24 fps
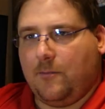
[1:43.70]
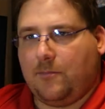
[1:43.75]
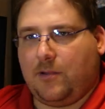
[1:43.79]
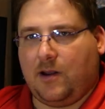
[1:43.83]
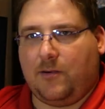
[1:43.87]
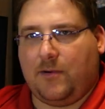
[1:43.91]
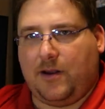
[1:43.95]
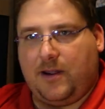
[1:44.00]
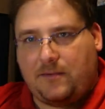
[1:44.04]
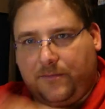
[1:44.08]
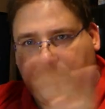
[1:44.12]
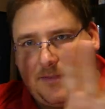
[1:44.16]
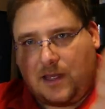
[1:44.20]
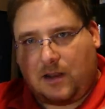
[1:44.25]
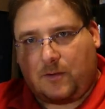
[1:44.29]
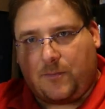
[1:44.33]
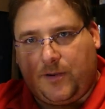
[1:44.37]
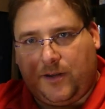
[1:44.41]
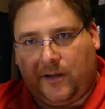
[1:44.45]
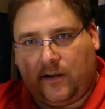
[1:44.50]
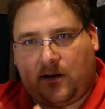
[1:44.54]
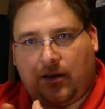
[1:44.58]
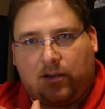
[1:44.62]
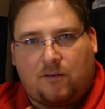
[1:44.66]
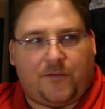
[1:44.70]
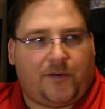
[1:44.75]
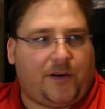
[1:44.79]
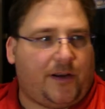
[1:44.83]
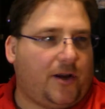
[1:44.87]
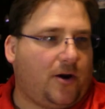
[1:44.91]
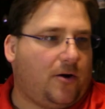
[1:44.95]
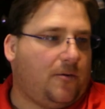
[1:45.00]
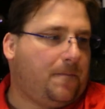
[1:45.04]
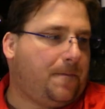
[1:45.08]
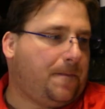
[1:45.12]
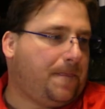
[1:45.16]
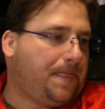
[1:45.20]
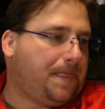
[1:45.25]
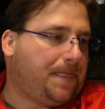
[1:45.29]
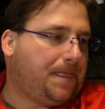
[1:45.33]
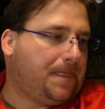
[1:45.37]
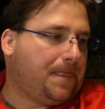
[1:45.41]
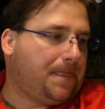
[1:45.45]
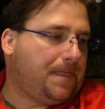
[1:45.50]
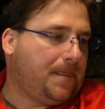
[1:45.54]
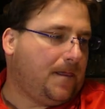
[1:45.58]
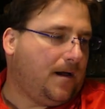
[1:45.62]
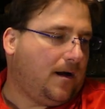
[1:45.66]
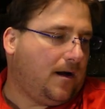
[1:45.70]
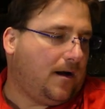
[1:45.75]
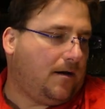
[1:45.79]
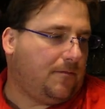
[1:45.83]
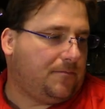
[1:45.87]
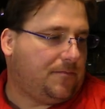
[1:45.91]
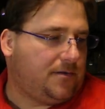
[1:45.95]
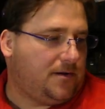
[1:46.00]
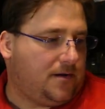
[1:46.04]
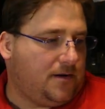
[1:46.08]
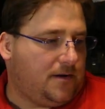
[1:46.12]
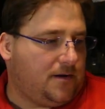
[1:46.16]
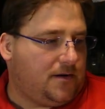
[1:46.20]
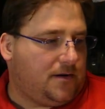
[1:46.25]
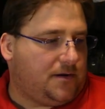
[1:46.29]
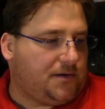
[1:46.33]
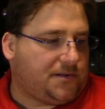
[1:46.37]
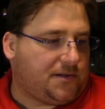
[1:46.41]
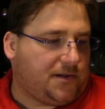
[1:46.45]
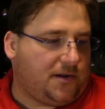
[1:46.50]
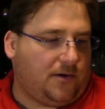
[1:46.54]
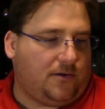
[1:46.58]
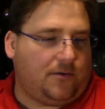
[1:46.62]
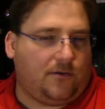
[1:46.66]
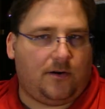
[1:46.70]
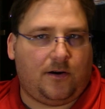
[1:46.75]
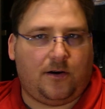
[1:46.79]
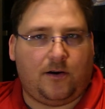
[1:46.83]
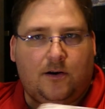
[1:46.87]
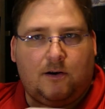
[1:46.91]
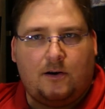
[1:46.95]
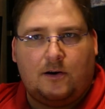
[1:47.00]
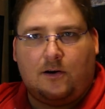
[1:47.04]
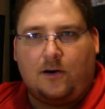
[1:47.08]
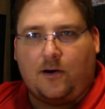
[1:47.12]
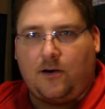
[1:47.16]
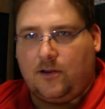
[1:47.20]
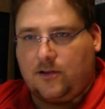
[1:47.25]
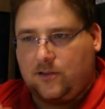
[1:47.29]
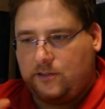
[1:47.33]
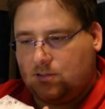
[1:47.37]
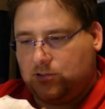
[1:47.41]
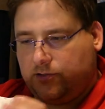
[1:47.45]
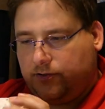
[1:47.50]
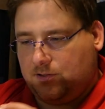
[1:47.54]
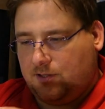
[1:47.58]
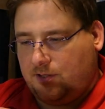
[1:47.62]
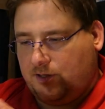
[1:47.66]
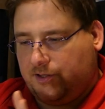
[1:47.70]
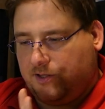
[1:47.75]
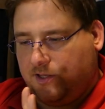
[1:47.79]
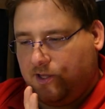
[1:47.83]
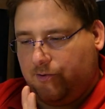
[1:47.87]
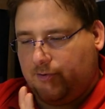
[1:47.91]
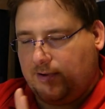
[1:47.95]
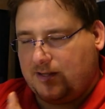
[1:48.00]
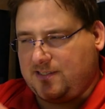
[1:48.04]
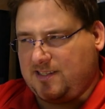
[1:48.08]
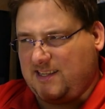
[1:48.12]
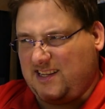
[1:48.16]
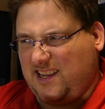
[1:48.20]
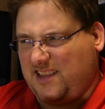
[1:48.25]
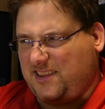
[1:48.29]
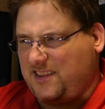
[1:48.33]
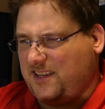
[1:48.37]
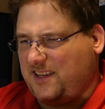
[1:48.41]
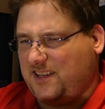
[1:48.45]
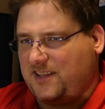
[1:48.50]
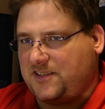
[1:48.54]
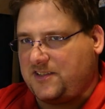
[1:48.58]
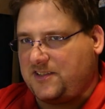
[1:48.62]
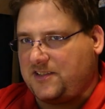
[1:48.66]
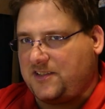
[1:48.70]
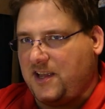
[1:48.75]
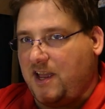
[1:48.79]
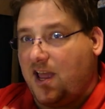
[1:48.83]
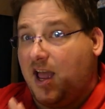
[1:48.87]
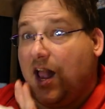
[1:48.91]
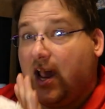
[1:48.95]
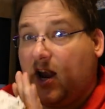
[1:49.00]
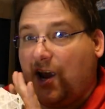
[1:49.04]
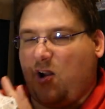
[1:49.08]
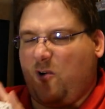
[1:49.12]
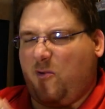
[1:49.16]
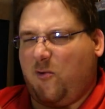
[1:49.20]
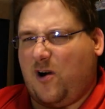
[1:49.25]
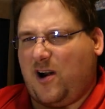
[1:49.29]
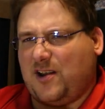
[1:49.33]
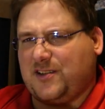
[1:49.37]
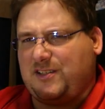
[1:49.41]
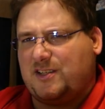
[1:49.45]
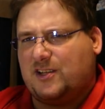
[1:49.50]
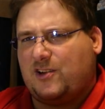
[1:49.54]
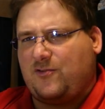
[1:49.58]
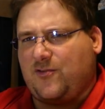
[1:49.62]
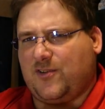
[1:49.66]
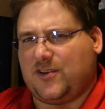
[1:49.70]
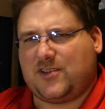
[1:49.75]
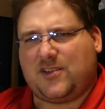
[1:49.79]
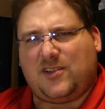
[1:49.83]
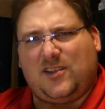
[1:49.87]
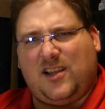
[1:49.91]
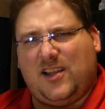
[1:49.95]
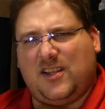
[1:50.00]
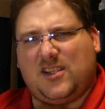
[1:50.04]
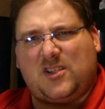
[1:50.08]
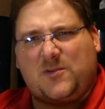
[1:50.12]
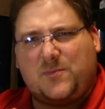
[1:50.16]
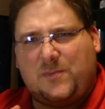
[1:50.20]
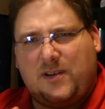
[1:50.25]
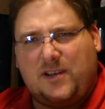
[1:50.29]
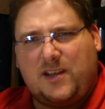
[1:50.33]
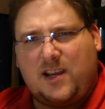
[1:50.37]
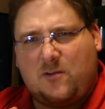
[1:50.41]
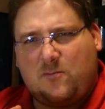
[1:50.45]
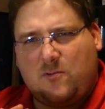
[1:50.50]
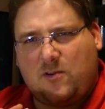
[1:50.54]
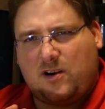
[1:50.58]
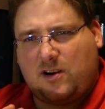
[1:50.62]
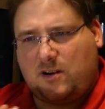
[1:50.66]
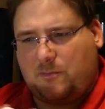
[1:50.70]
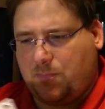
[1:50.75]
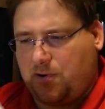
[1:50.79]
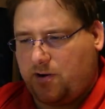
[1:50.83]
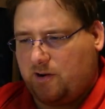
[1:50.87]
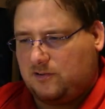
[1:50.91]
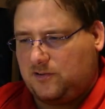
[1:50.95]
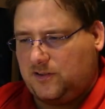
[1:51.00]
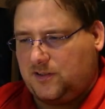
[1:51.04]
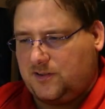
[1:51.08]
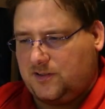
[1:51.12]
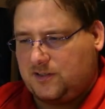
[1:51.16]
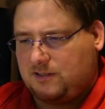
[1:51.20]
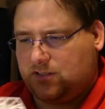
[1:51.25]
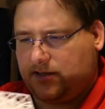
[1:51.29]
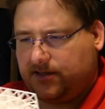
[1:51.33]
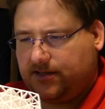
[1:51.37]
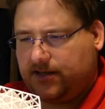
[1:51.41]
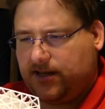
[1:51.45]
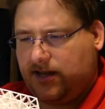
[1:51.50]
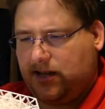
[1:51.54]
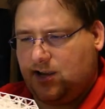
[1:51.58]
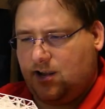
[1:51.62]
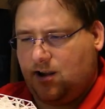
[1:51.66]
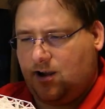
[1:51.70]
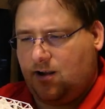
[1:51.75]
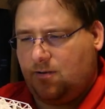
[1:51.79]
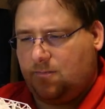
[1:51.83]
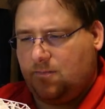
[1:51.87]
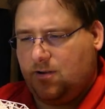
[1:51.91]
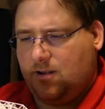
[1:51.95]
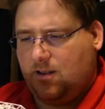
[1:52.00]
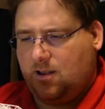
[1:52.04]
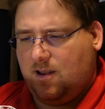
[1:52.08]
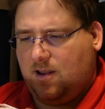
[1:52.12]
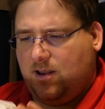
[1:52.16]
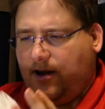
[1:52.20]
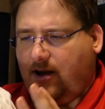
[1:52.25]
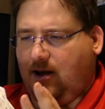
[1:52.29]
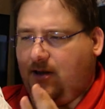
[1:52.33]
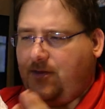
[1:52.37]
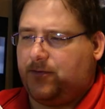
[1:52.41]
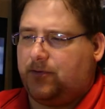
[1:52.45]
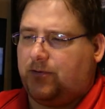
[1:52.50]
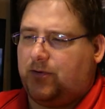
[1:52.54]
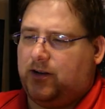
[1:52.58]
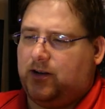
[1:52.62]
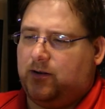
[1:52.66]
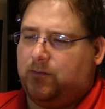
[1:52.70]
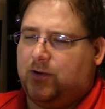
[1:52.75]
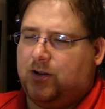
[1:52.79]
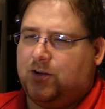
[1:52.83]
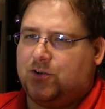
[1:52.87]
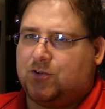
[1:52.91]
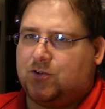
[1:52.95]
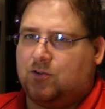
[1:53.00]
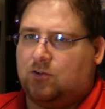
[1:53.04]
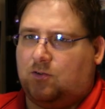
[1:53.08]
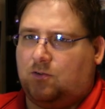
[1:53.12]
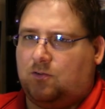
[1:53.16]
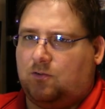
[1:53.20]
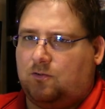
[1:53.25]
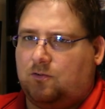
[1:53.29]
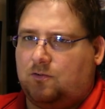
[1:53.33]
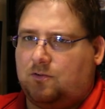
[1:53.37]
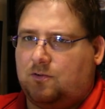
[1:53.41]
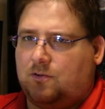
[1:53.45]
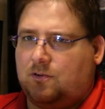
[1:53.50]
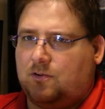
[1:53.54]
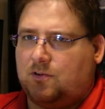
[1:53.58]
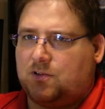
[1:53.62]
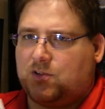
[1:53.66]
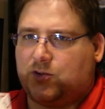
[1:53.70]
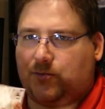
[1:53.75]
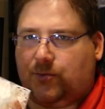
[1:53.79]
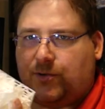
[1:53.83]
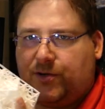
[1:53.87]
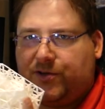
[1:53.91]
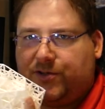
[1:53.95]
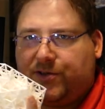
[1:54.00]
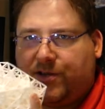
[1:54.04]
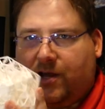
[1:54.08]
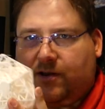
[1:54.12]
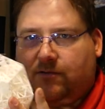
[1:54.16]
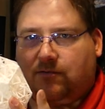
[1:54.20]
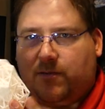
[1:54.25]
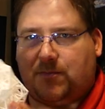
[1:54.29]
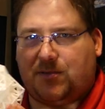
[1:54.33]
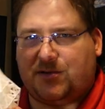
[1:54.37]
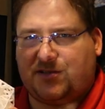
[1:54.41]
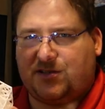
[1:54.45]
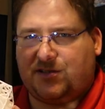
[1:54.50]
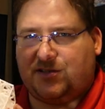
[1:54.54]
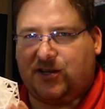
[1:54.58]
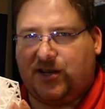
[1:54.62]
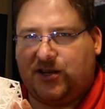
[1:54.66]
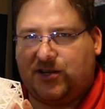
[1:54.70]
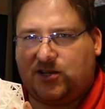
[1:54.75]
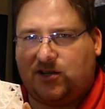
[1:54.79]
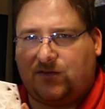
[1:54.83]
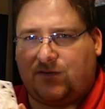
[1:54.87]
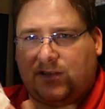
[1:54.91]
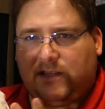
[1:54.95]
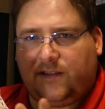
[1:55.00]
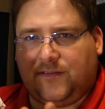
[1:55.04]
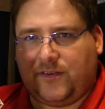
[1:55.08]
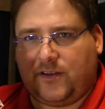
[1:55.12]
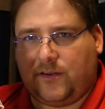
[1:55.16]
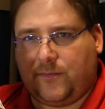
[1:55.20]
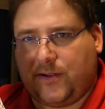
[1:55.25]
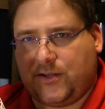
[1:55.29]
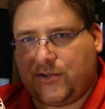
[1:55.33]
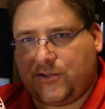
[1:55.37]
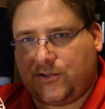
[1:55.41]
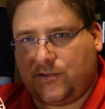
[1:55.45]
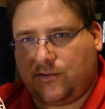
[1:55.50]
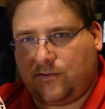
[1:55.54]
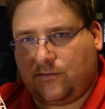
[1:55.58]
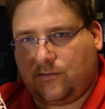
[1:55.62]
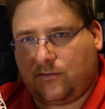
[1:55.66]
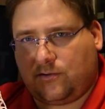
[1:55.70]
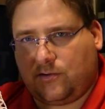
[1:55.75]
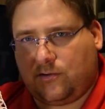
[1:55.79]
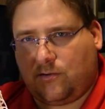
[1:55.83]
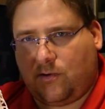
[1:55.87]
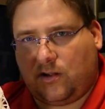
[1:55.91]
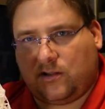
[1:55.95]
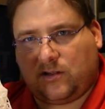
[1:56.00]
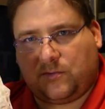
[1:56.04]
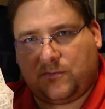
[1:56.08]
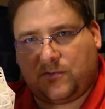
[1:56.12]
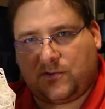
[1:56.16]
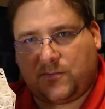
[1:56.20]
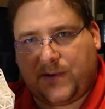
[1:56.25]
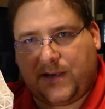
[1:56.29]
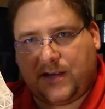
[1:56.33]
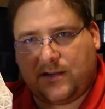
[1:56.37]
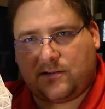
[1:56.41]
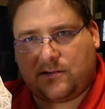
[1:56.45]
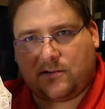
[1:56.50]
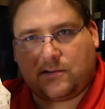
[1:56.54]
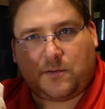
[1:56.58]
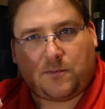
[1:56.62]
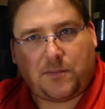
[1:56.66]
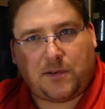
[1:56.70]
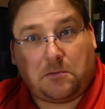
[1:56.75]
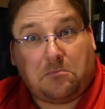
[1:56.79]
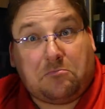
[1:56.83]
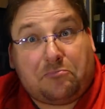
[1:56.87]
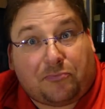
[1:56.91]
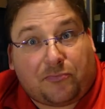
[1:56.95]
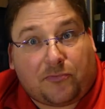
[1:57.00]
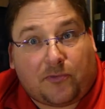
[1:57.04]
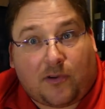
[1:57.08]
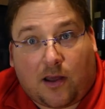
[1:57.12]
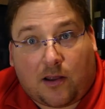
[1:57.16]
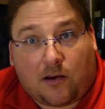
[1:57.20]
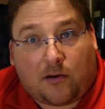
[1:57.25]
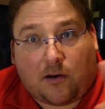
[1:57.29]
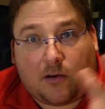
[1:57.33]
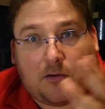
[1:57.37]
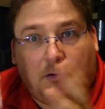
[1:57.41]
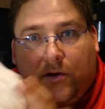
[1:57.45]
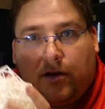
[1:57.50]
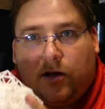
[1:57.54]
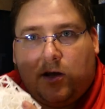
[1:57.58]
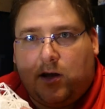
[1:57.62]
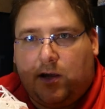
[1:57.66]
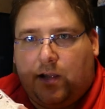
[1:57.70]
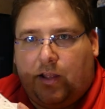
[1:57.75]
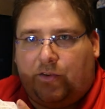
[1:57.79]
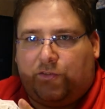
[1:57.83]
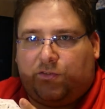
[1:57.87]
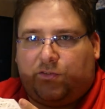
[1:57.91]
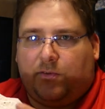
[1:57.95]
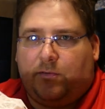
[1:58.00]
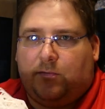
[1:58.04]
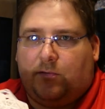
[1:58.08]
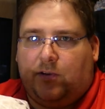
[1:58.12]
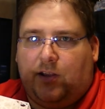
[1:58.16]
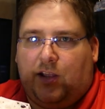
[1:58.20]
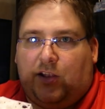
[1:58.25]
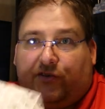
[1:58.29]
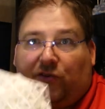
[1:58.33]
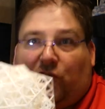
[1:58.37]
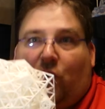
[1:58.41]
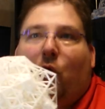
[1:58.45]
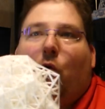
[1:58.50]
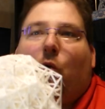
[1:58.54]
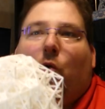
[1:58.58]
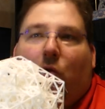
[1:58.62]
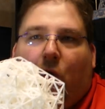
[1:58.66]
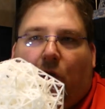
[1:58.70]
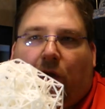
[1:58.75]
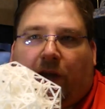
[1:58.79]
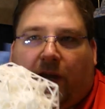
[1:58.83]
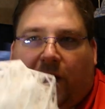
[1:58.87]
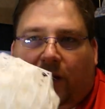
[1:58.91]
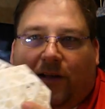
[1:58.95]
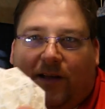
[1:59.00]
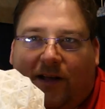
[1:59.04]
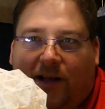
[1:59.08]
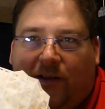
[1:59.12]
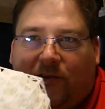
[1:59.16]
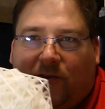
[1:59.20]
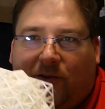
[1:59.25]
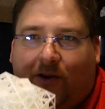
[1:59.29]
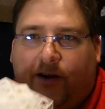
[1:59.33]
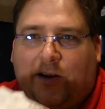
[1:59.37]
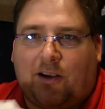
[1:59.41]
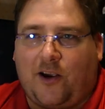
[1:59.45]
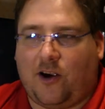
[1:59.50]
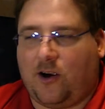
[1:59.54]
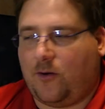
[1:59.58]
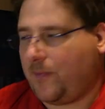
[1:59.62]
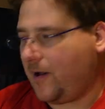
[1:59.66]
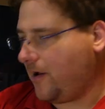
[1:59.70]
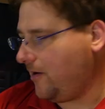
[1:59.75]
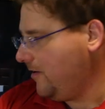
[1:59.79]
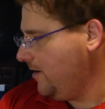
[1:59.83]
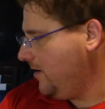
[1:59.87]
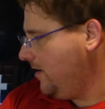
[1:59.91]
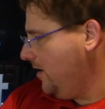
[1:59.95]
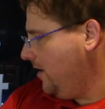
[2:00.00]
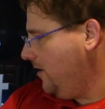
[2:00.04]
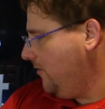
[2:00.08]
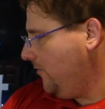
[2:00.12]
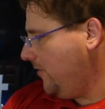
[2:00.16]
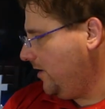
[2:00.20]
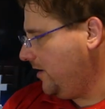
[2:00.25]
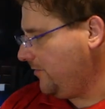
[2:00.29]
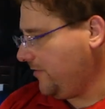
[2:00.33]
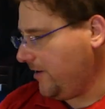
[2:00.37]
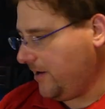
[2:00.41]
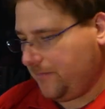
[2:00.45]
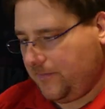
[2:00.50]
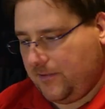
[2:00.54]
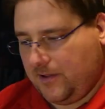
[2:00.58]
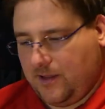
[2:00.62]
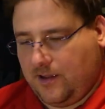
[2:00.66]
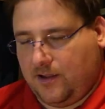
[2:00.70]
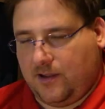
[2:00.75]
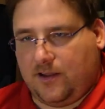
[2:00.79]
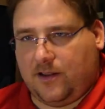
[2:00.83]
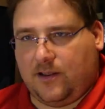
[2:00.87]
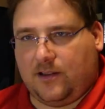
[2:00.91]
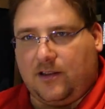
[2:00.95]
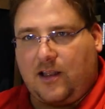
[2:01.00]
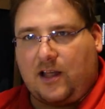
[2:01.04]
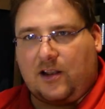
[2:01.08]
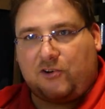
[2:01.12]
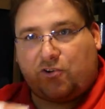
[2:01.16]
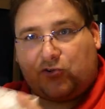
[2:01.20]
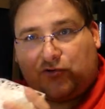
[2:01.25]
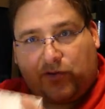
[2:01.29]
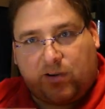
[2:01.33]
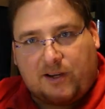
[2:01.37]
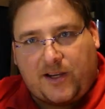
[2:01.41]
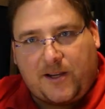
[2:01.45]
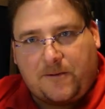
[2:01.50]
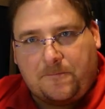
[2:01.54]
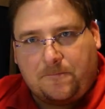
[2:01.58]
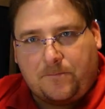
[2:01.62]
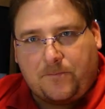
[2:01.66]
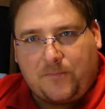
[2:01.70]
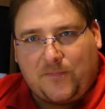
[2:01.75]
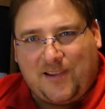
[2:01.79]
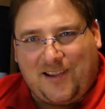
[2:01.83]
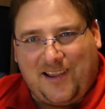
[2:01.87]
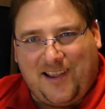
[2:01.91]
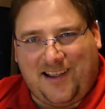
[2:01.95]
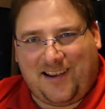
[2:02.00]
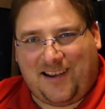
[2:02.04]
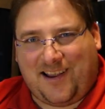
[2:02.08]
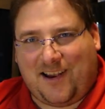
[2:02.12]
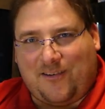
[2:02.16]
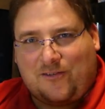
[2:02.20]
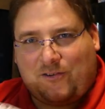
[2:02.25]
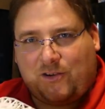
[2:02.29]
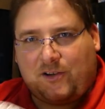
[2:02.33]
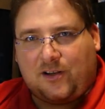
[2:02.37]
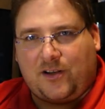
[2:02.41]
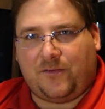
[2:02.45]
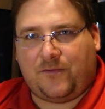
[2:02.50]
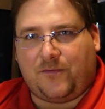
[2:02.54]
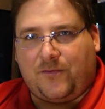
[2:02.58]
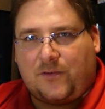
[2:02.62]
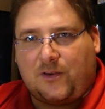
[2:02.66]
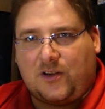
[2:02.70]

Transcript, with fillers: But anyway, that'll be in another video. Um, so, on to the QSN. I think it's quasi-crystalline spin network. Apparently this is a, um, a three-dimensional squished down representation of 11-dimensional quantum space or something. I don't know. It's it's cool looking. That's all I care about. Well, anyway, a lot of stringing, and I really didn't